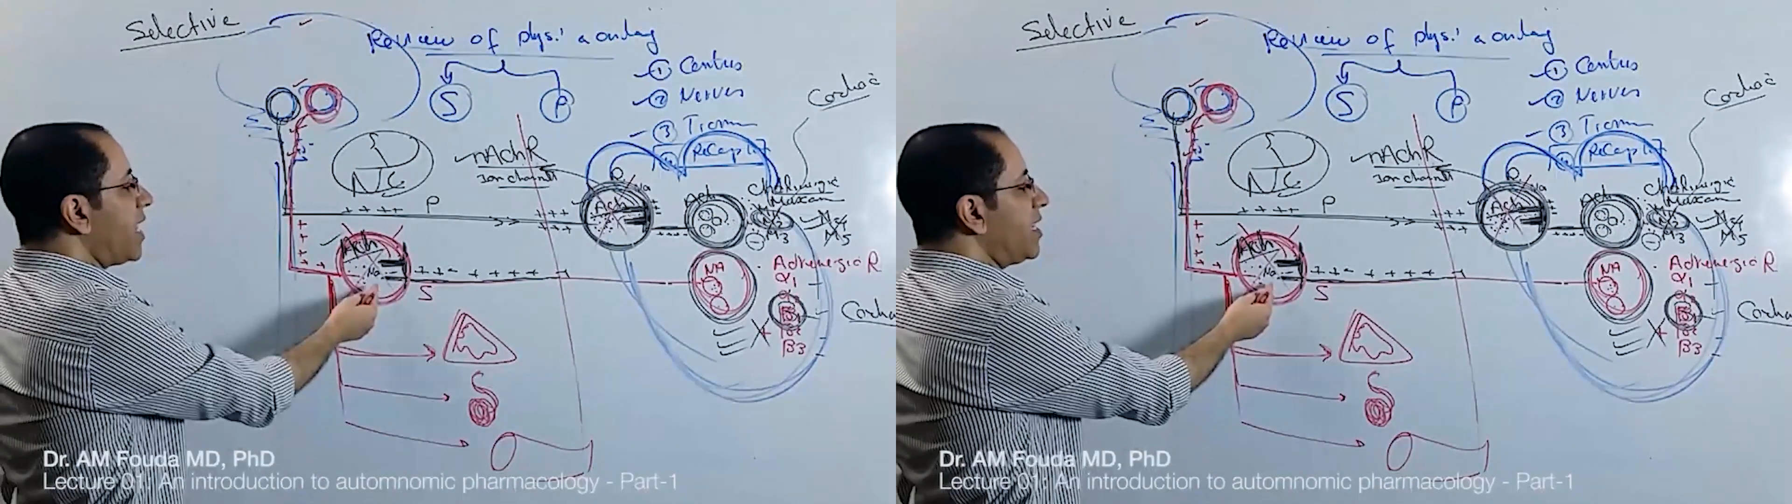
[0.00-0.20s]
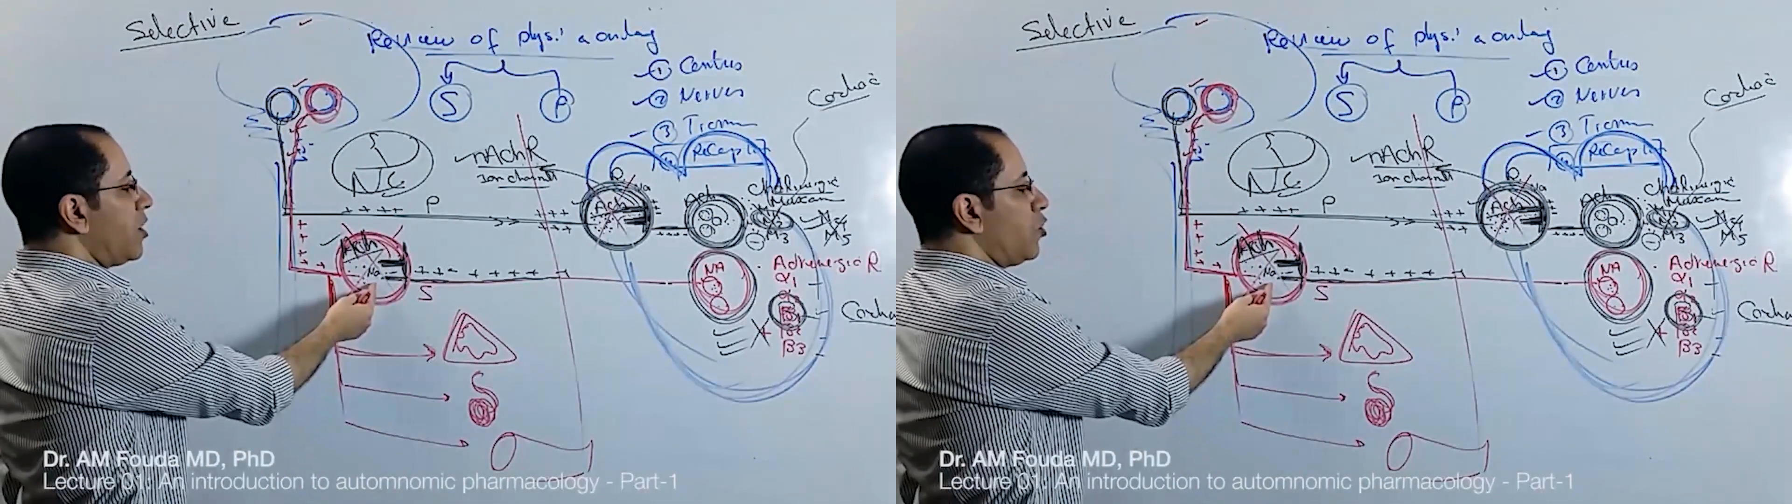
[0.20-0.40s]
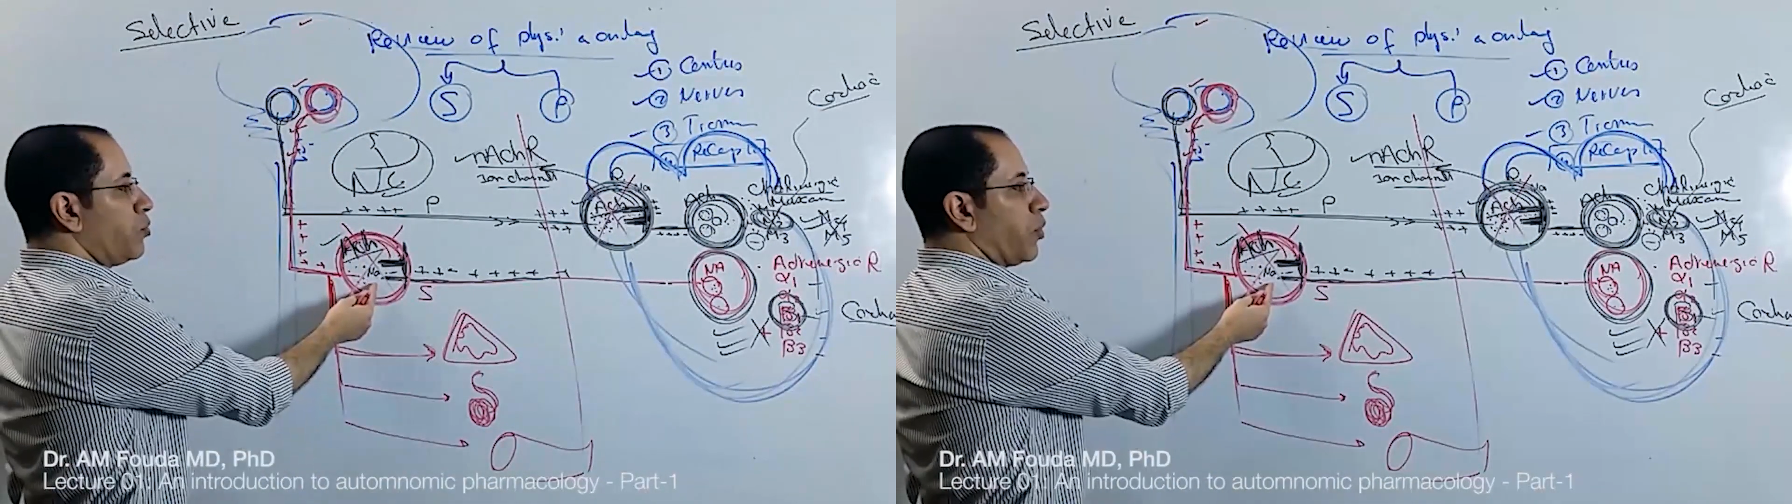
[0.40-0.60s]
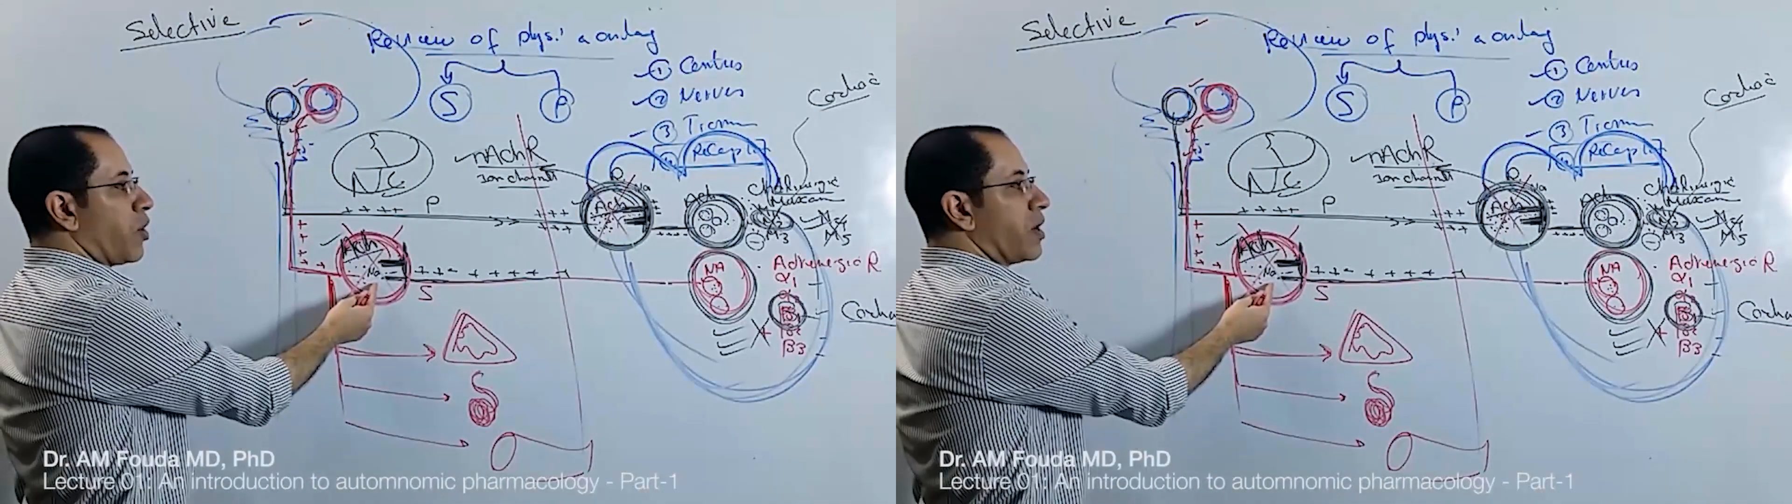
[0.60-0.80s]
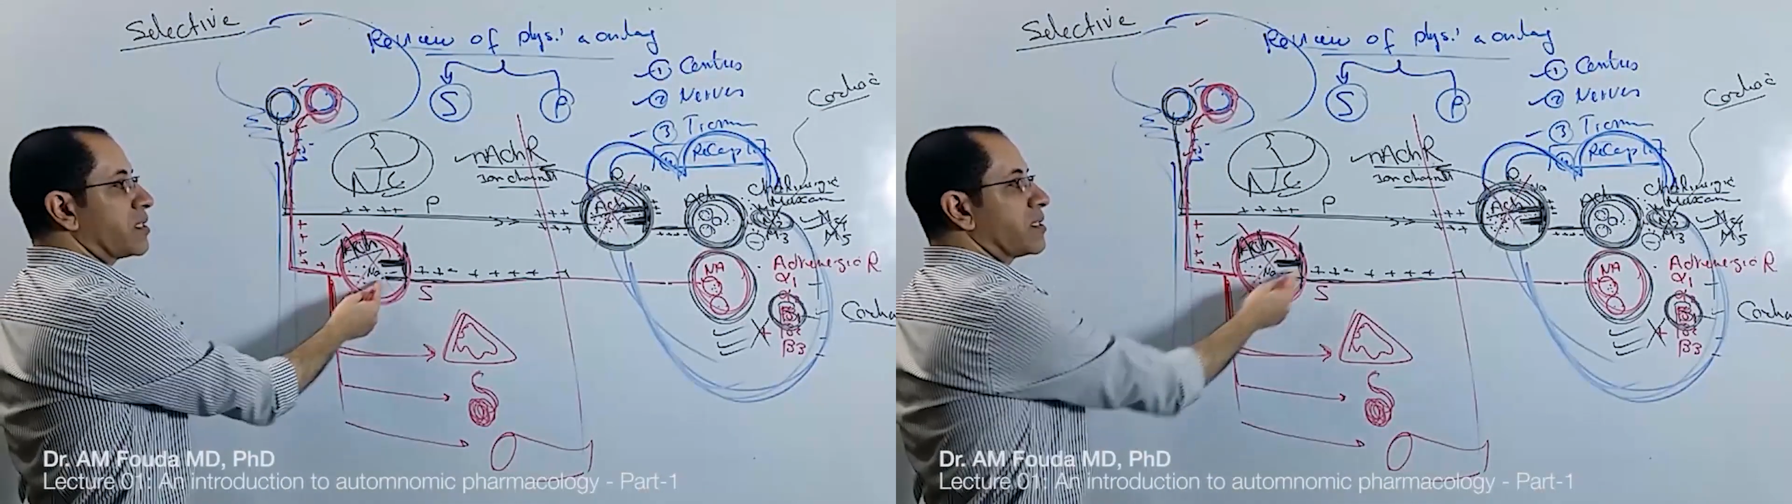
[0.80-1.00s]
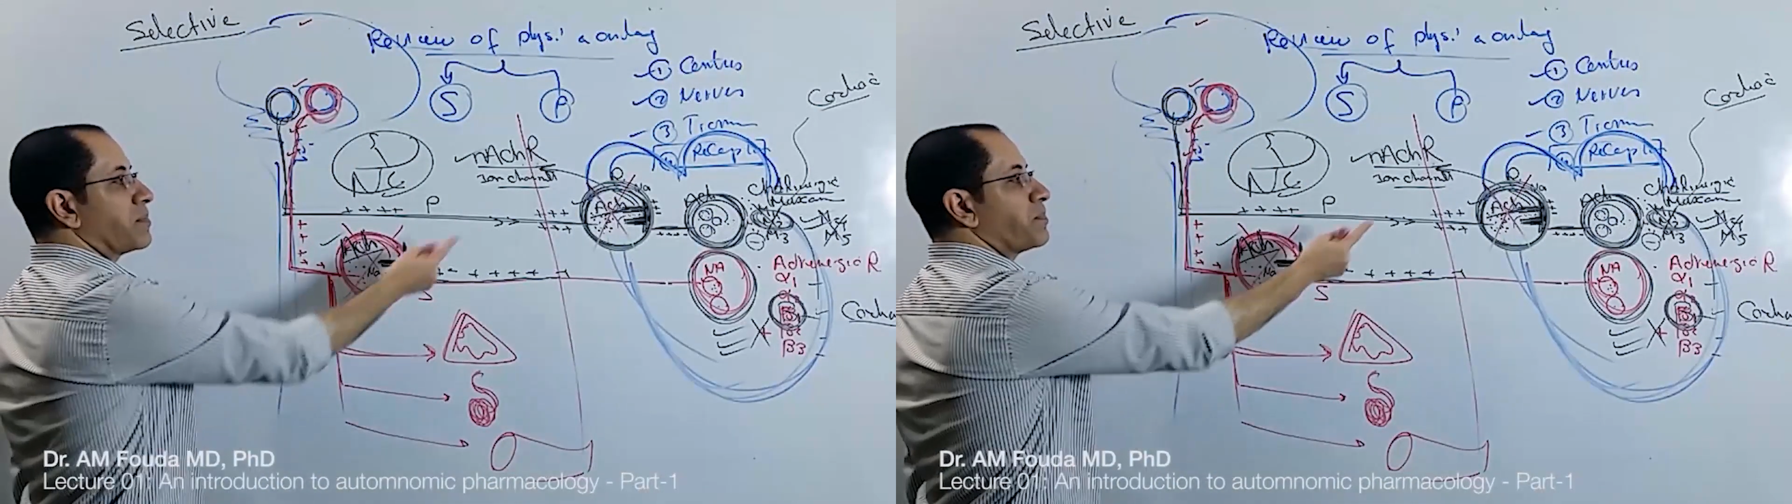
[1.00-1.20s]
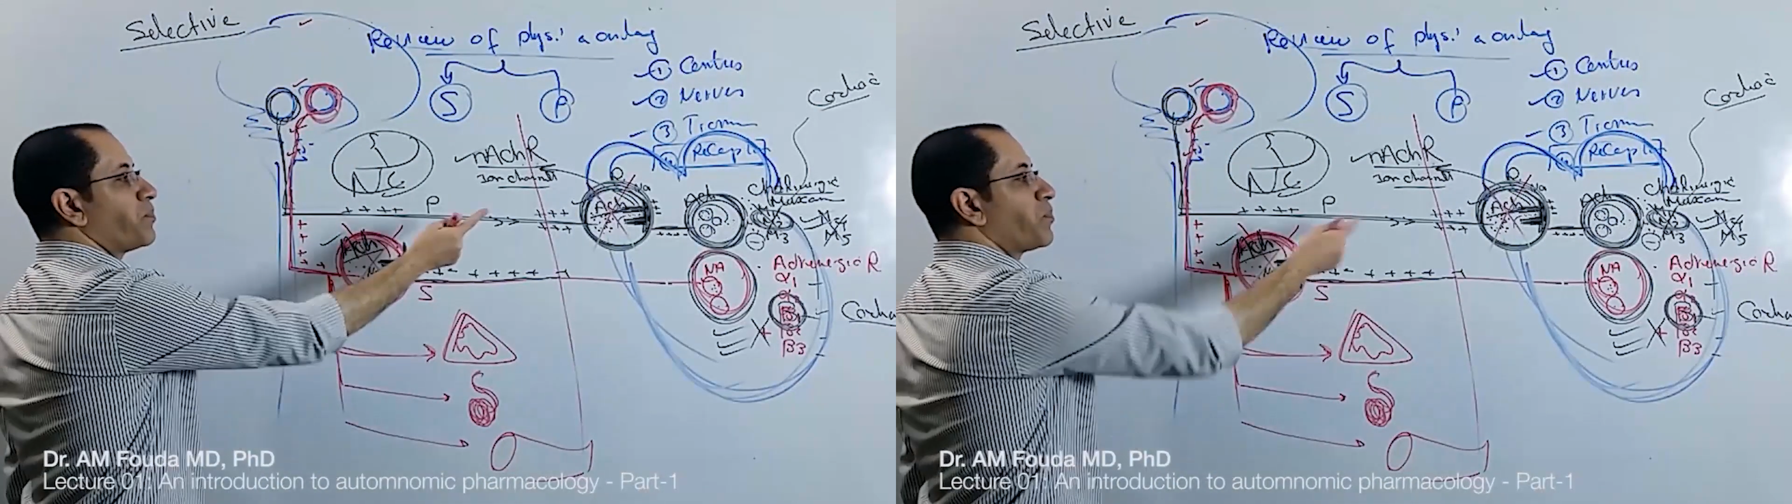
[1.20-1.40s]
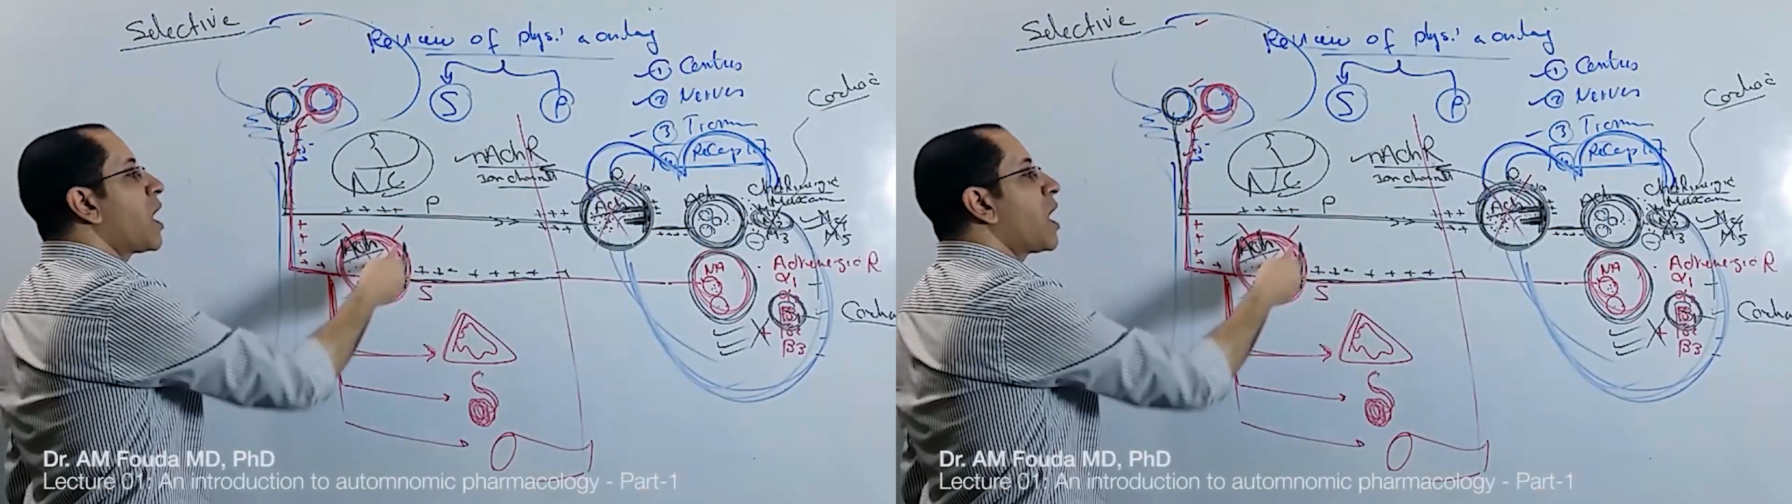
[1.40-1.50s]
we do not desire in medicine.